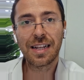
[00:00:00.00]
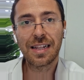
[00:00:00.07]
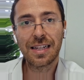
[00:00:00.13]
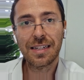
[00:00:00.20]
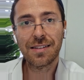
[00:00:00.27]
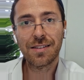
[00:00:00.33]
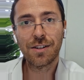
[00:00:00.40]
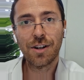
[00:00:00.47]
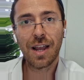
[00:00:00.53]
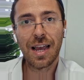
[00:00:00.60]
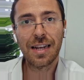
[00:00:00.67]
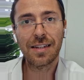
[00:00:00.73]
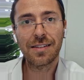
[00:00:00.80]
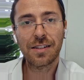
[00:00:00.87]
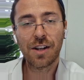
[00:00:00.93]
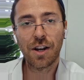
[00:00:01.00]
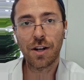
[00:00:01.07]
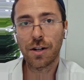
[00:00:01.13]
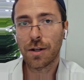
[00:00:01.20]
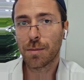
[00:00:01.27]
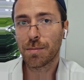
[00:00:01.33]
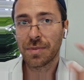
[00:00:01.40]
clicked or added to
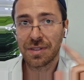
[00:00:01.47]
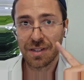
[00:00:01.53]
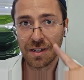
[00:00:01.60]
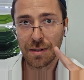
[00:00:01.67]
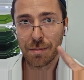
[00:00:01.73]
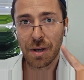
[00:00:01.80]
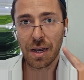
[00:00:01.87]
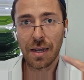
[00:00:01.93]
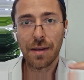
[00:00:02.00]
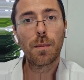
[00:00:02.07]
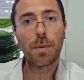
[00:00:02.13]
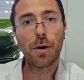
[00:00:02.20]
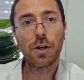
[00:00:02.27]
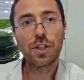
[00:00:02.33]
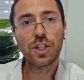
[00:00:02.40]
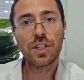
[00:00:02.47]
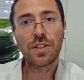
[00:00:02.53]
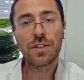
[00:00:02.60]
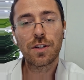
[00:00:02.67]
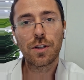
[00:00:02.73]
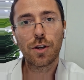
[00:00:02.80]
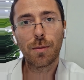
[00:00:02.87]
cart but didn't buy,
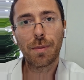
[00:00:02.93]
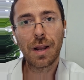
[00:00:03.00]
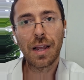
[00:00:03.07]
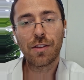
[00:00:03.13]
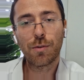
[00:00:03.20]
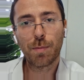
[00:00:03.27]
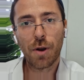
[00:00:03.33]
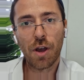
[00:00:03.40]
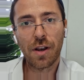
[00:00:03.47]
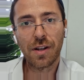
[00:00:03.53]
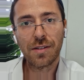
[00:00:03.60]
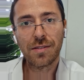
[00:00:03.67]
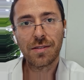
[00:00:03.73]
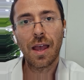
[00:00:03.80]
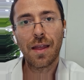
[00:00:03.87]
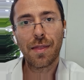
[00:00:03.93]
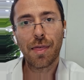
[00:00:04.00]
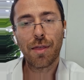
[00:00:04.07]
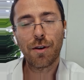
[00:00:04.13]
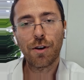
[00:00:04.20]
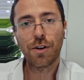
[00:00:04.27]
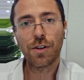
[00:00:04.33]
purchased your brand's product, and
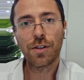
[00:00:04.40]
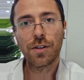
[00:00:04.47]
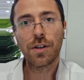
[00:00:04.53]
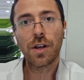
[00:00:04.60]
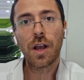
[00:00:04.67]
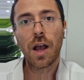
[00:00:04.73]
third,